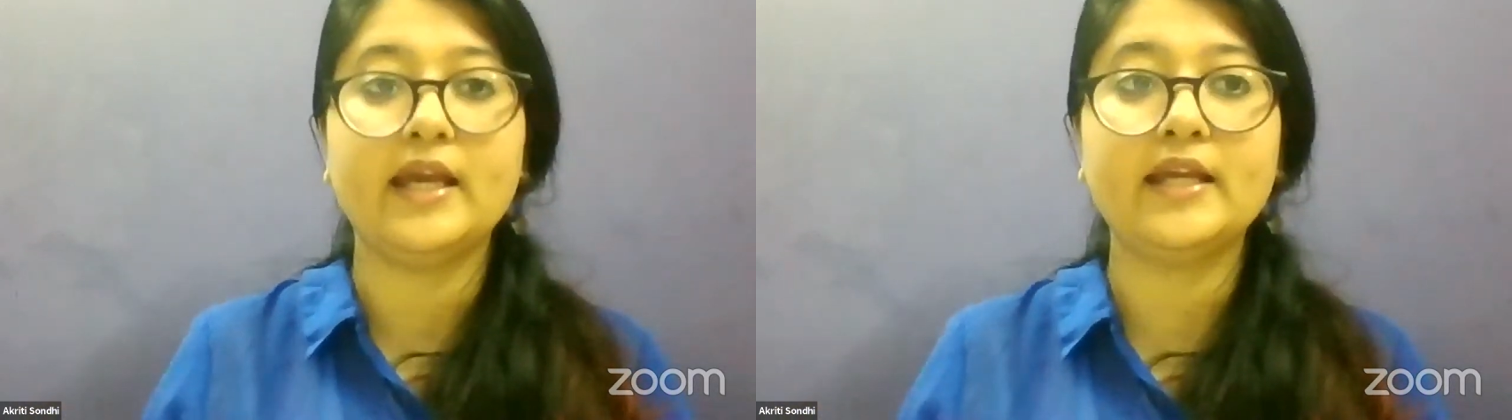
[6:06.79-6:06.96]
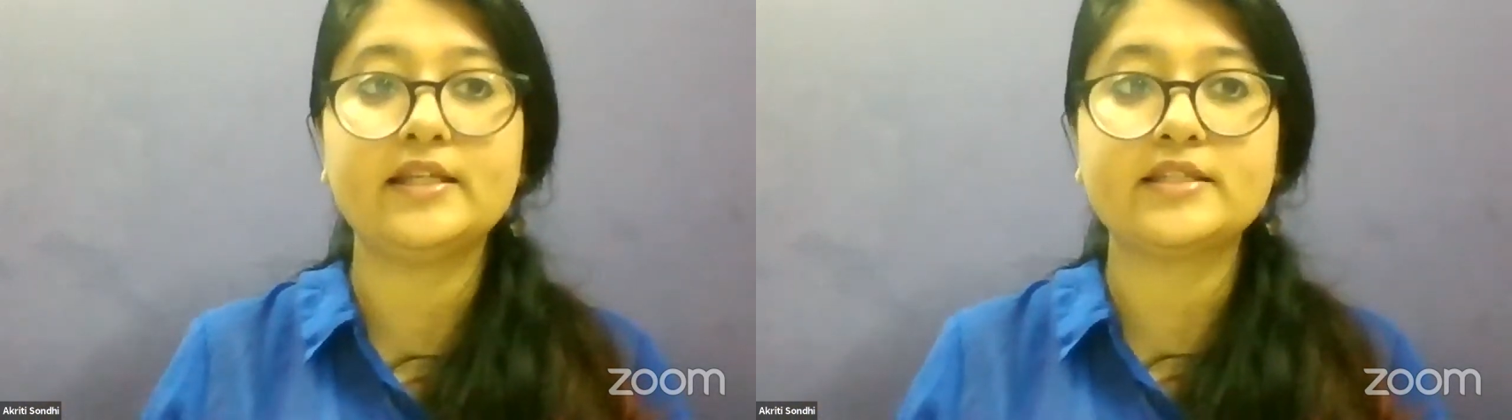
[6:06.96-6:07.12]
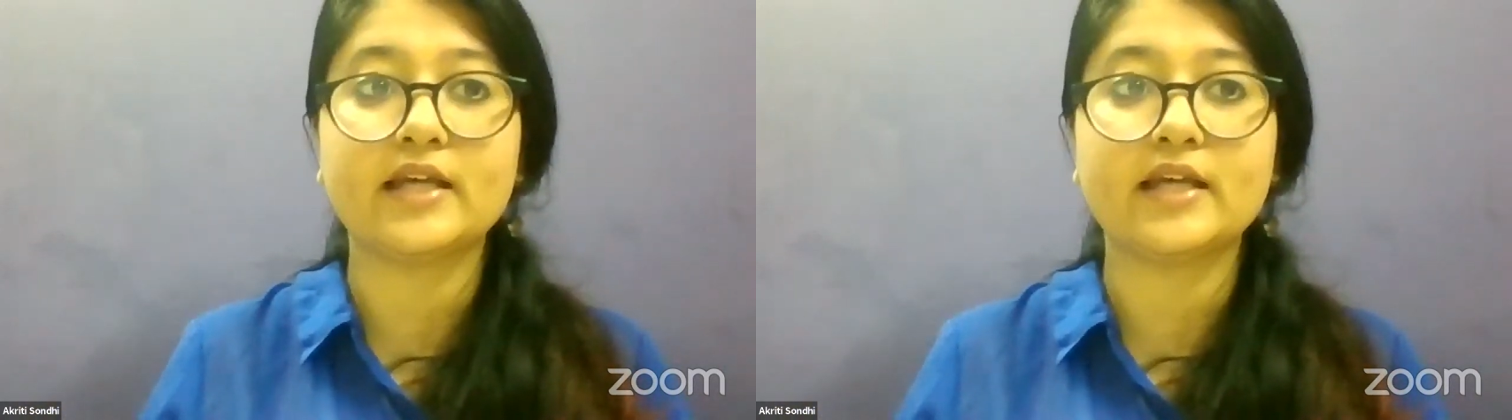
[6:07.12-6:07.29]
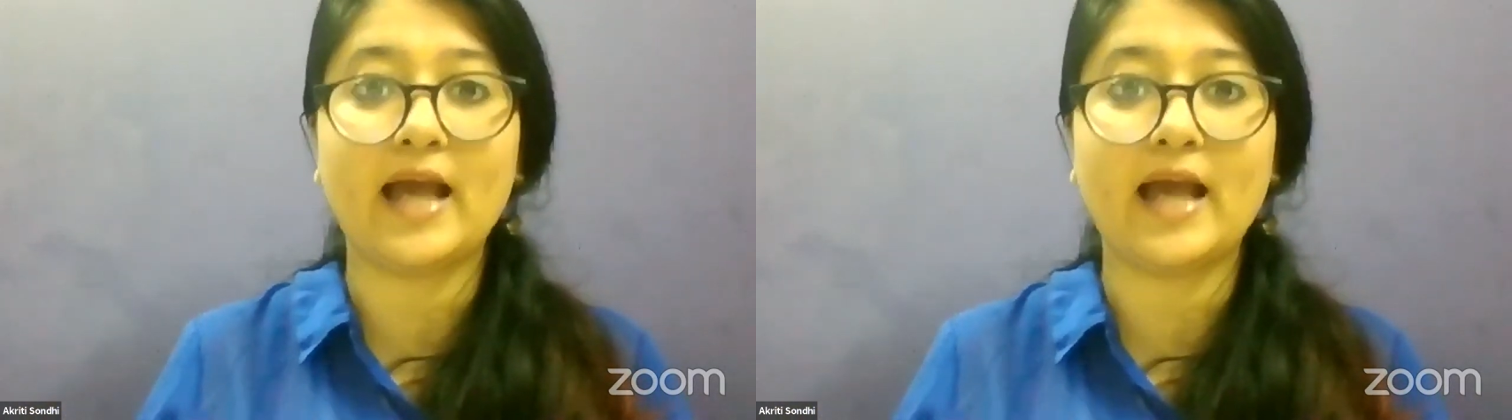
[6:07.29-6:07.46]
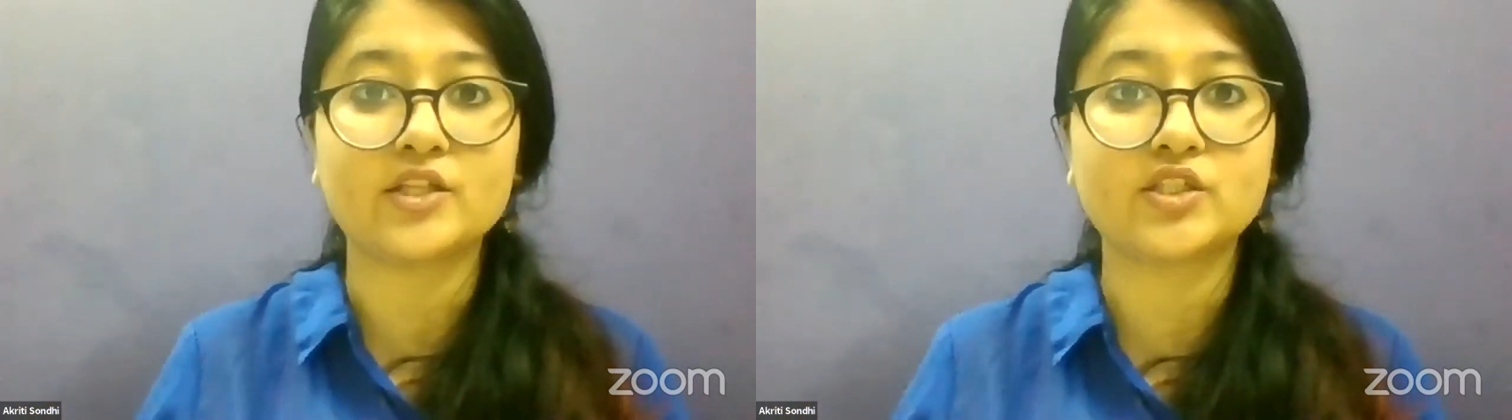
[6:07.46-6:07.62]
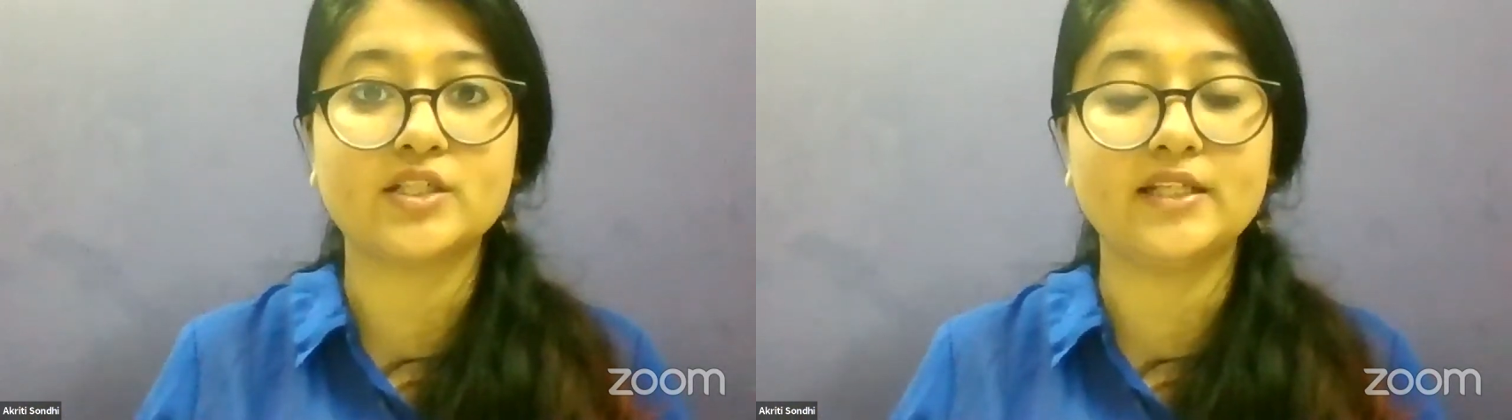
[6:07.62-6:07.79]
it
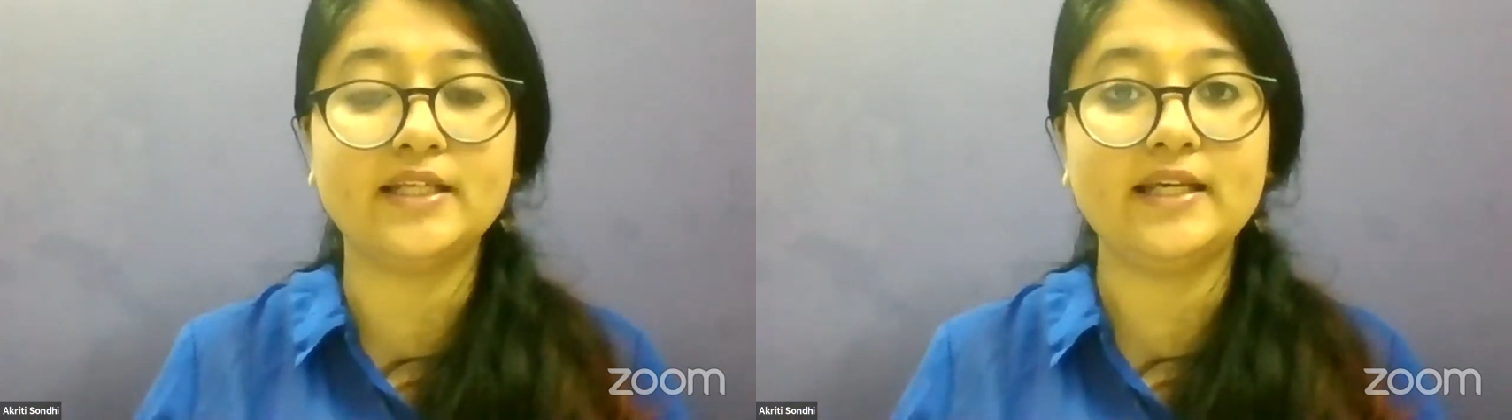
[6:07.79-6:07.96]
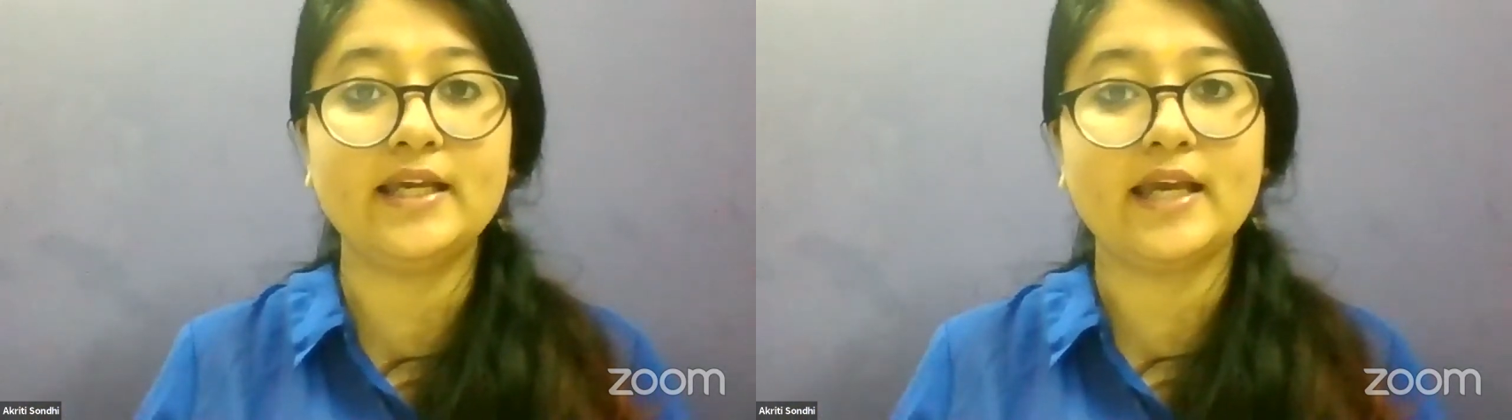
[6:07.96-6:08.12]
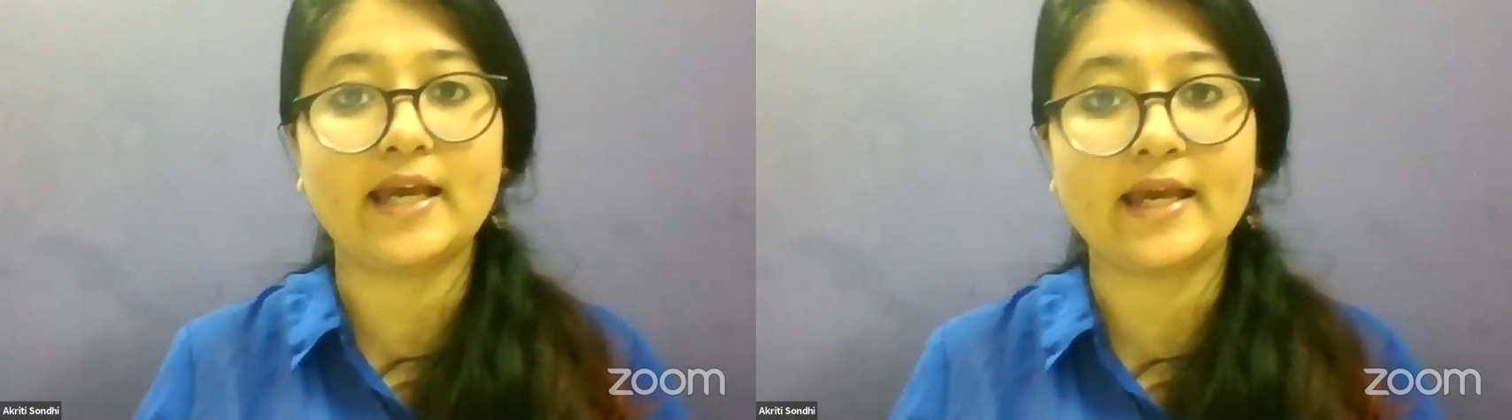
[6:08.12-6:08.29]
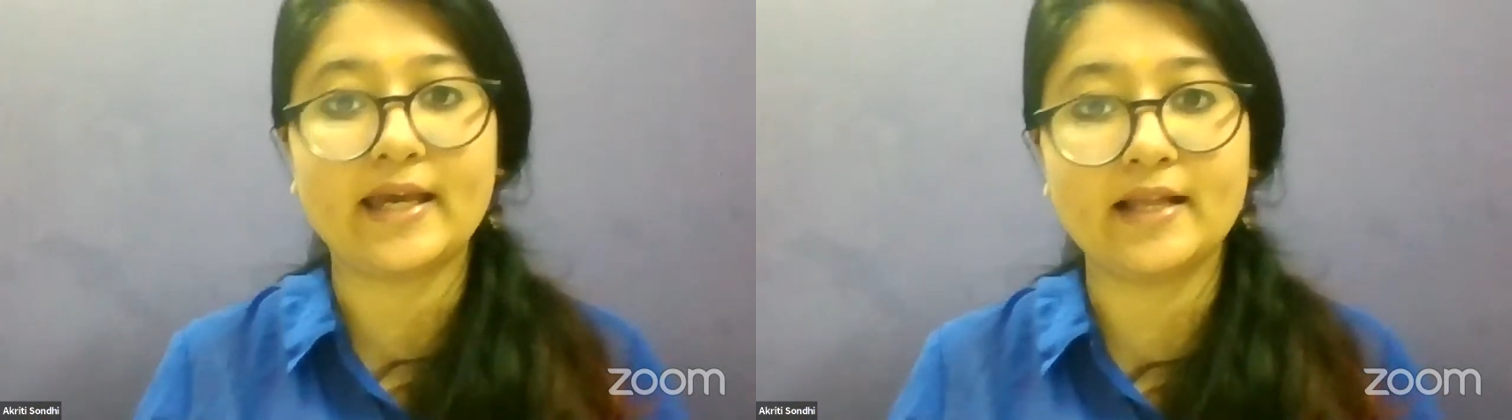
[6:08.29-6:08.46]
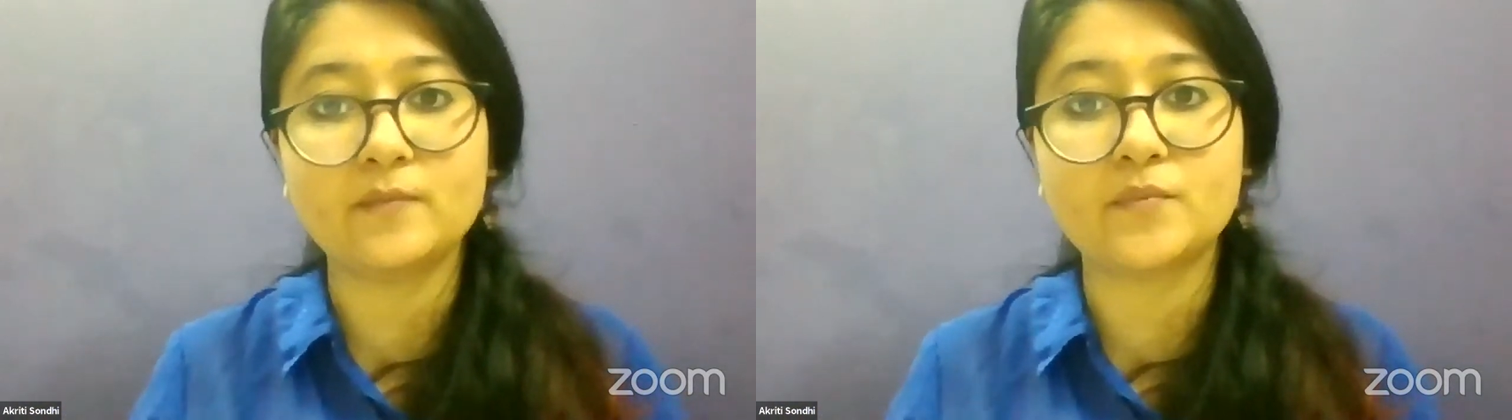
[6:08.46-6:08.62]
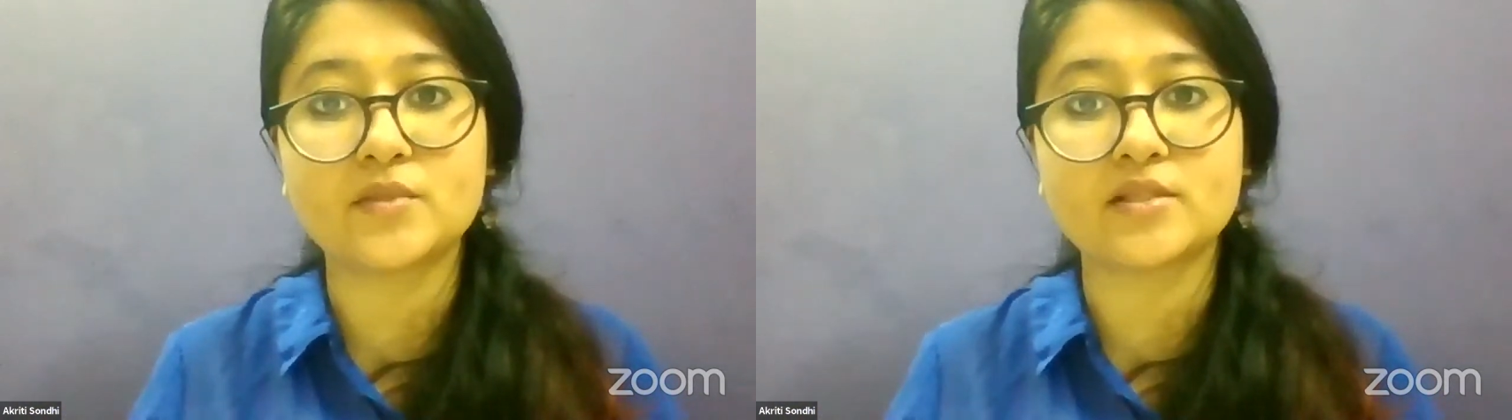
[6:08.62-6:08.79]
actually
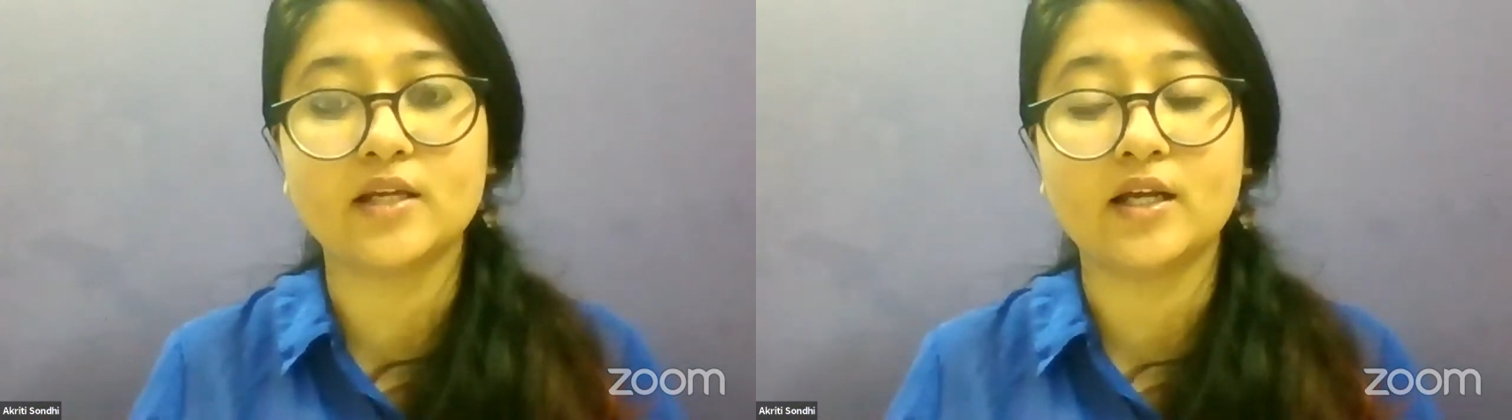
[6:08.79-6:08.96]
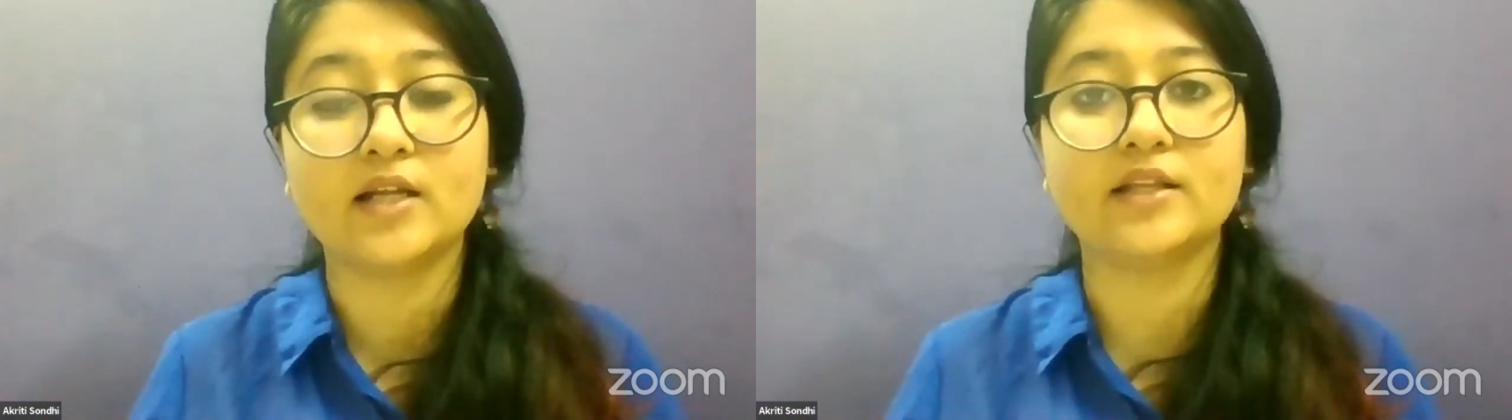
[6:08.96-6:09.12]
helps